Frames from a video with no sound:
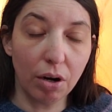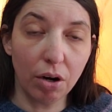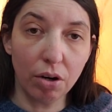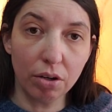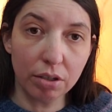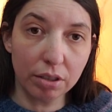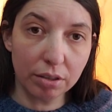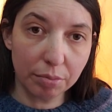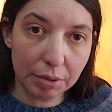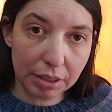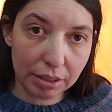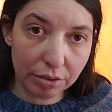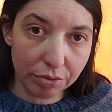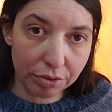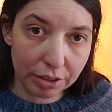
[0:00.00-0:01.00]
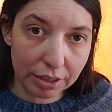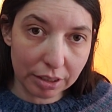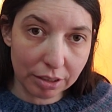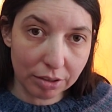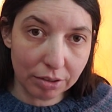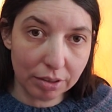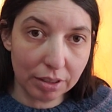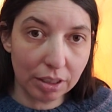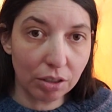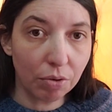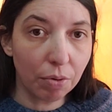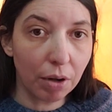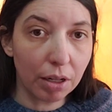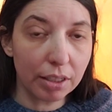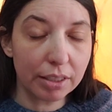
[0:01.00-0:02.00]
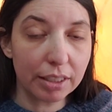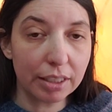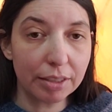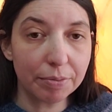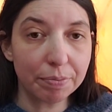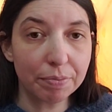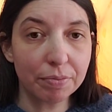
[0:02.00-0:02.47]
are going to be different in quality,